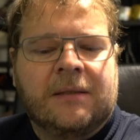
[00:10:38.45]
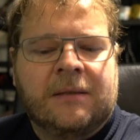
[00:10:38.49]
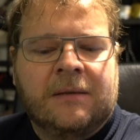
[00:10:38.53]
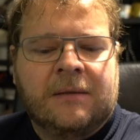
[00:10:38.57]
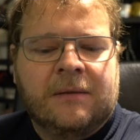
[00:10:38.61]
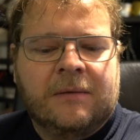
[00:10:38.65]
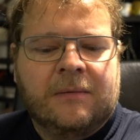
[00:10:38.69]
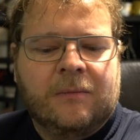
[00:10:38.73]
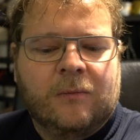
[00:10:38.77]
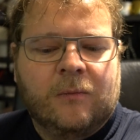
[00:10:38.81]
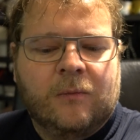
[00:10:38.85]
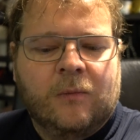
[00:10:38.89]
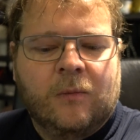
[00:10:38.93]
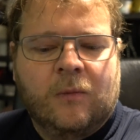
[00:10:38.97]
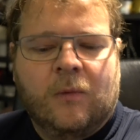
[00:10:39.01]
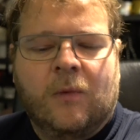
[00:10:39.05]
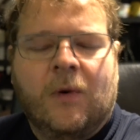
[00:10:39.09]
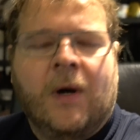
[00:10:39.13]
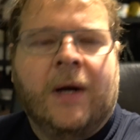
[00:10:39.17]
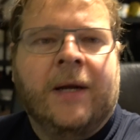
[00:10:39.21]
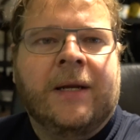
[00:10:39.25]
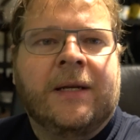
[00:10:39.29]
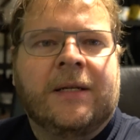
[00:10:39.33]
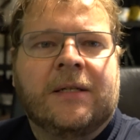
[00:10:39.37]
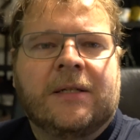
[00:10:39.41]
And
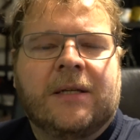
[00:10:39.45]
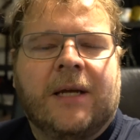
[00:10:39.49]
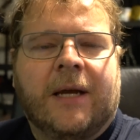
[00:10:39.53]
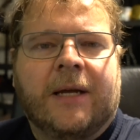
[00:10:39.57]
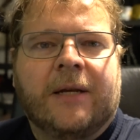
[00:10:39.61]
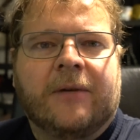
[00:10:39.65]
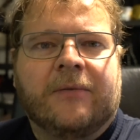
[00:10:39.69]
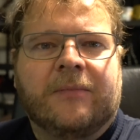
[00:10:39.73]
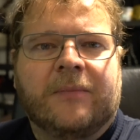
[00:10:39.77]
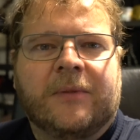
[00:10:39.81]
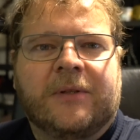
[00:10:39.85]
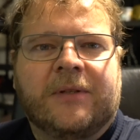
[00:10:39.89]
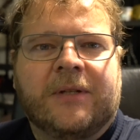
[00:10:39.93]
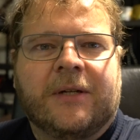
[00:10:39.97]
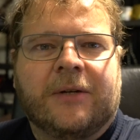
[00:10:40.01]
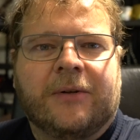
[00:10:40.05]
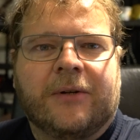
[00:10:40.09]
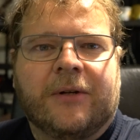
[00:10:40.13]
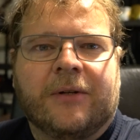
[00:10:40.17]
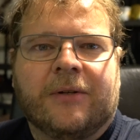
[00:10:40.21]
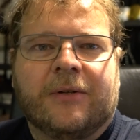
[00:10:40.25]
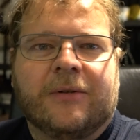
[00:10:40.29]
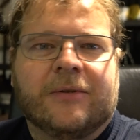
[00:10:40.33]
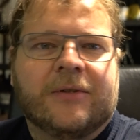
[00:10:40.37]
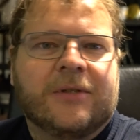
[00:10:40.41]
why this kind of
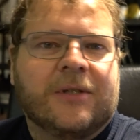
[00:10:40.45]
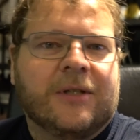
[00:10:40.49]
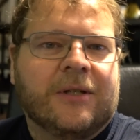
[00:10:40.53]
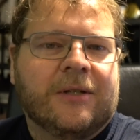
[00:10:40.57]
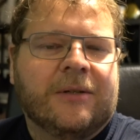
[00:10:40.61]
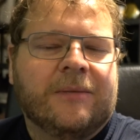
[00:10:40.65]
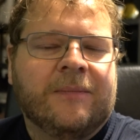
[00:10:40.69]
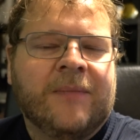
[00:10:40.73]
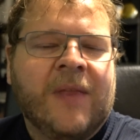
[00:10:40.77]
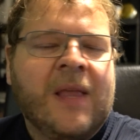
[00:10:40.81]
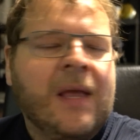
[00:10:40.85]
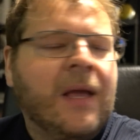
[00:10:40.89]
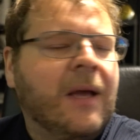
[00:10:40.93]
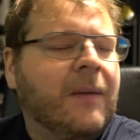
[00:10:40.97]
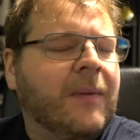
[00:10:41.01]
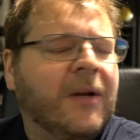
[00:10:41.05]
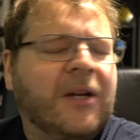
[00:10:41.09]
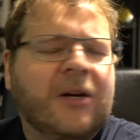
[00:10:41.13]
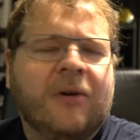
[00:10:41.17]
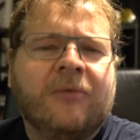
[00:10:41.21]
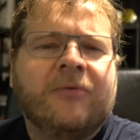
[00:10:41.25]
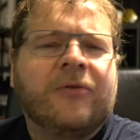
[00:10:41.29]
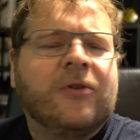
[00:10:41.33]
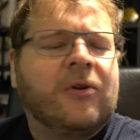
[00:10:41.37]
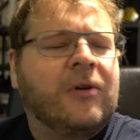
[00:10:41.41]
material? So, but
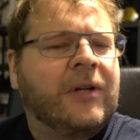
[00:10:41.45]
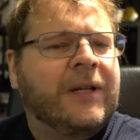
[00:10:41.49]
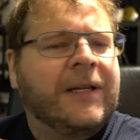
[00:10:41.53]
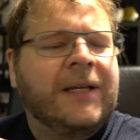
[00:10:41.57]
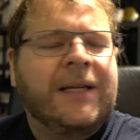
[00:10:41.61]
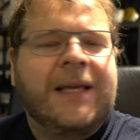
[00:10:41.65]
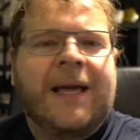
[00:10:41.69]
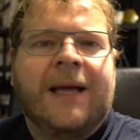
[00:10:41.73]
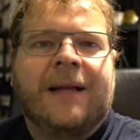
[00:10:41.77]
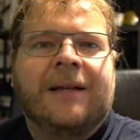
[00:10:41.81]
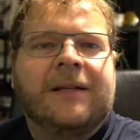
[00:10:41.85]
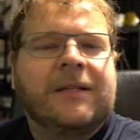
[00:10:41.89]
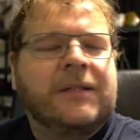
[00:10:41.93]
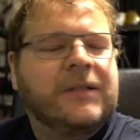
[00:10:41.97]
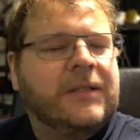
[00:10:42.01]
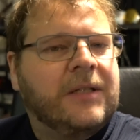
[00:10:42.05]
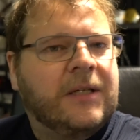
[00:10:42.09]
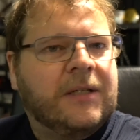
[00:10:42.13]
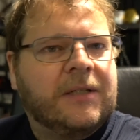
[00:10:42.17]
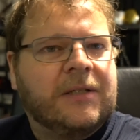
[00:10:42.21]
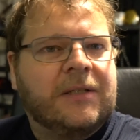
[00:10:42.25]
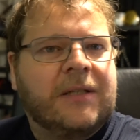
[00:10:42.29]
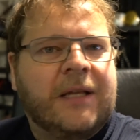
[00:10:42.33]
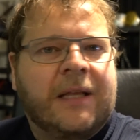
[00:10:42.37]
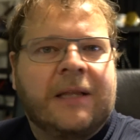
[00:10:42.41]
overall, in the end, it's
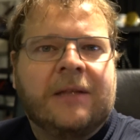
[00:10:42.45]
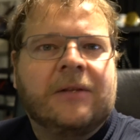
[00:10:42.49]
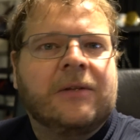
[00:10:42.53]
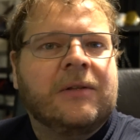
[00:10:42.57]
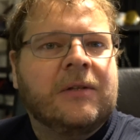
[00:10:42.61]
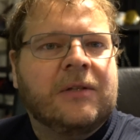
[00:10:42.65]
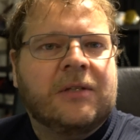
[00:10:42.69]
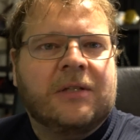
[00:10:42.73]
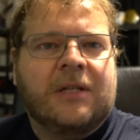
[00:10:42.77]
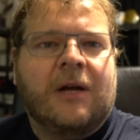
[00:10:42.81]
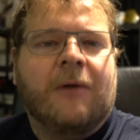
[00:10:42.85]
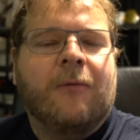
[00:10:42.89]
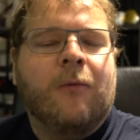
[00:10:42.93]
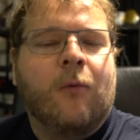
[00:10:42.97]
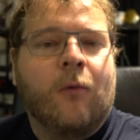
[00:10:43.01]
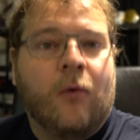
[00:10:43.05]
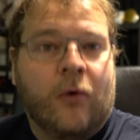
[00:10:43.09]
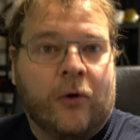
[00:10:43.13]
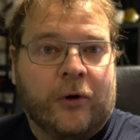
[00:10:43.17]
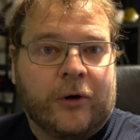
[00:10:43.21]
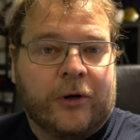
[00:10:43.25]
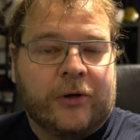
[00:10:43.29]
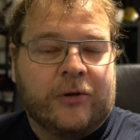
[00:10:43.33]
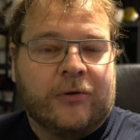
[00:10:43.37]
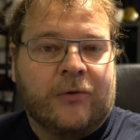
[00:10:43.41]
just that the stuff
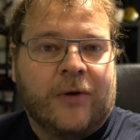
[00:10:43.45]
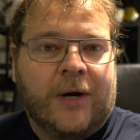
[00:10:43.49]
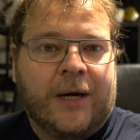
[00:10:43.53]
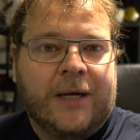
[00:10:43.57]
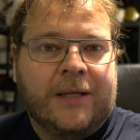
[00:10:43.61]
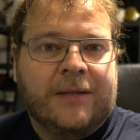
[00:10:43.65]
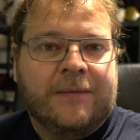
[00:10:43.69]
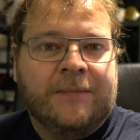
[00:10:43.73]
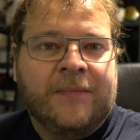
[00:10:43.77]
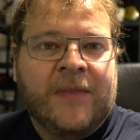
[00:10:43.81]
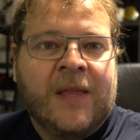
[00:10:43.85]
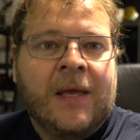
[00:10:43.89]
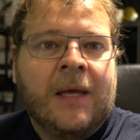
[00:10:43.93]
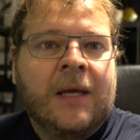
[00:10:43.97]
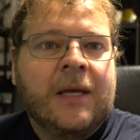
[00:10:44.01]
works, right?